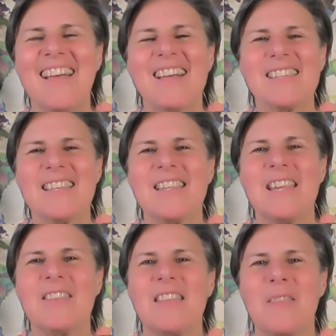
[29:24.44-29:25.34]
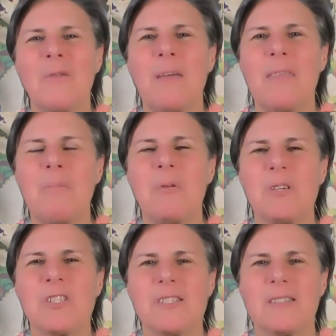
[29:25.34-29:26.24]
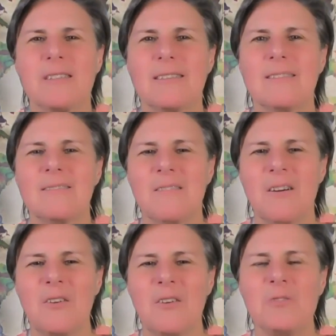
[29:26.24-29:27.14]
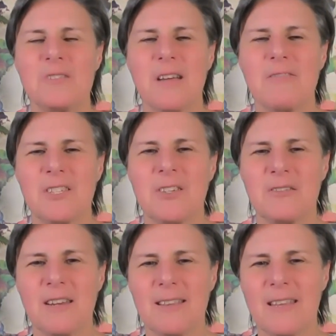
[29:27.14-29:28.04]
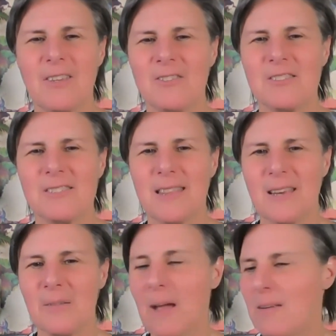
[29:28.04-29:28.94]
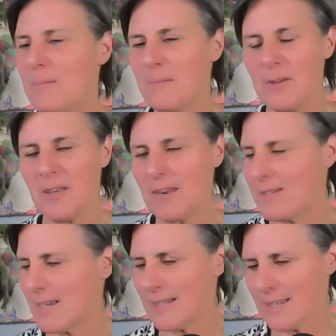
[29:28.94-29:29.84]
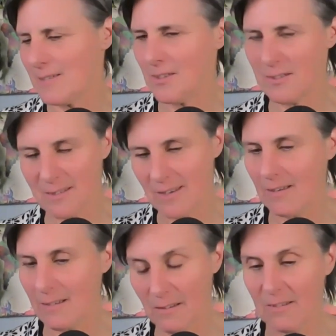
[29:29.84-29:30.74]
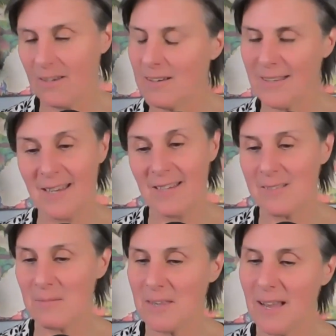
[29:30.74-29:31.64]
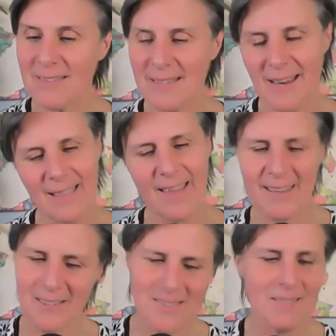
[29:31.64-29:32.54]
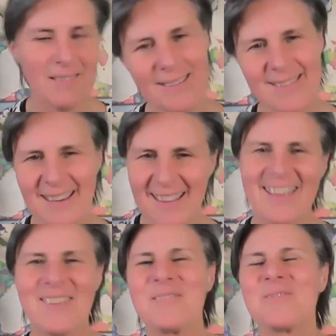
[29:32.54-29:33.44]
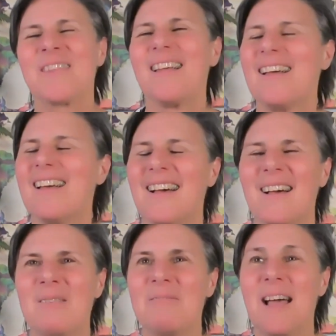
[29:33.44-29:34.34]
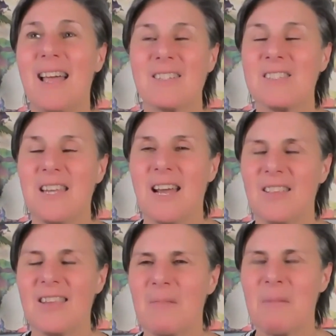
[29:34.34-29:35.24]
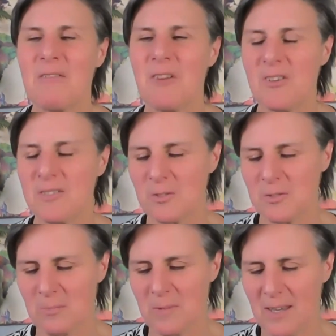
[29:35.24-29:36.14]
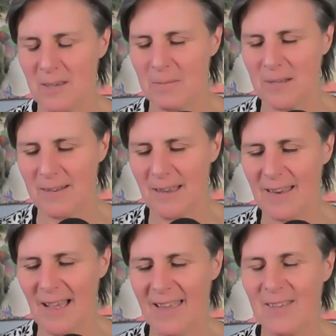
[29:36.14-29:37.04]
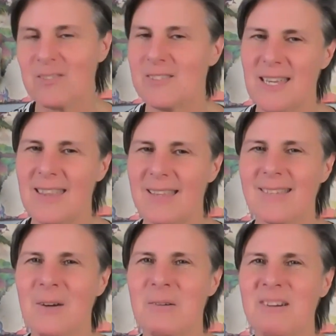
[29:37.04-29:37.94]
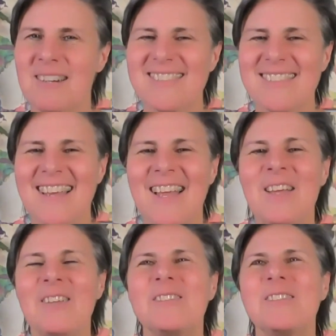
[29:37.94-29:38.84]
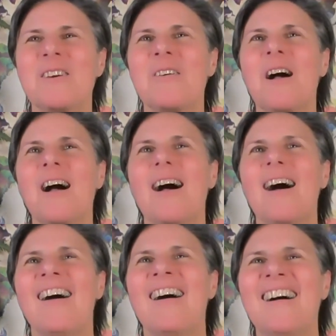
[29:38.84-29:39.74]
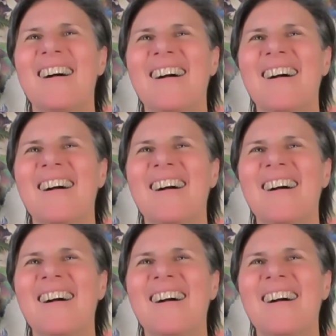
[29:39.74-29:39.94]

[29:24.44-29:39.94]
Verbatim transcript: Cuz it the way they push new stuff to you, right? Like you're just sitting there, I, you get addicted. You're just like, oh, here and here's something else that I like. Here's something else that I like. Um, I actually hardly am ever on social media, but I, I understand that's how it works. Yeah. So,